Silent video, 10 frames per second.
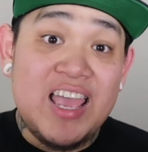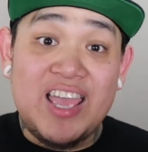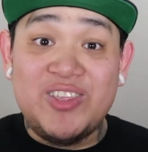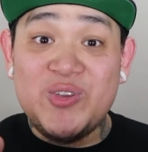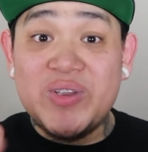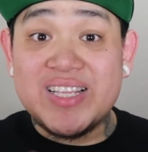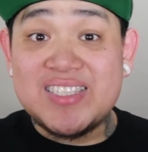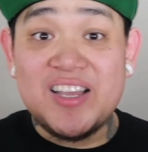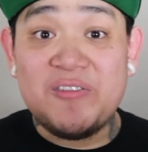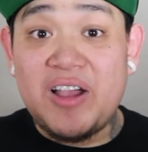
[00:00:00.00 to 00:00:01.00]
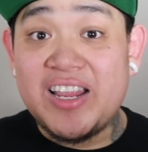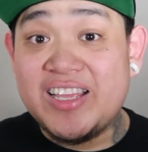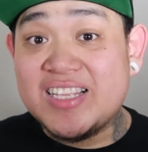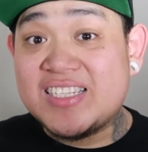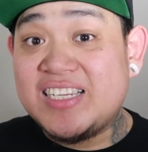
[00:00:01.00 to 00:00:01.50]
and you get stuck riding
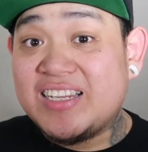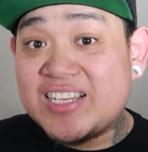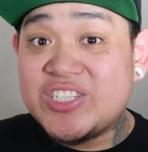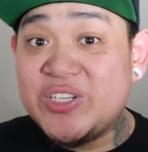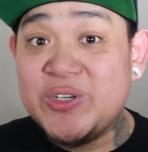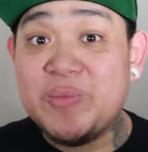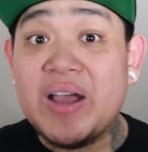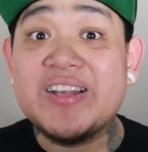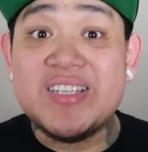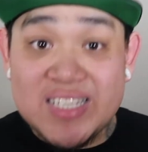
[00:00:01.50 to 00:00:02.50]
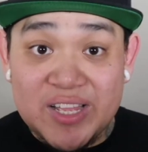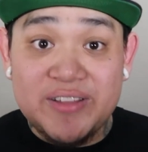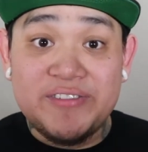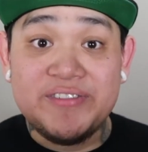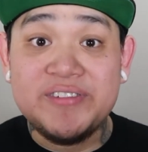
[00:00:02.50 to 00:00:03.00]
in the seat next to you by
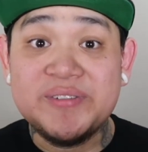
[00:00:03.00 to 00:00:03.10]
yourself,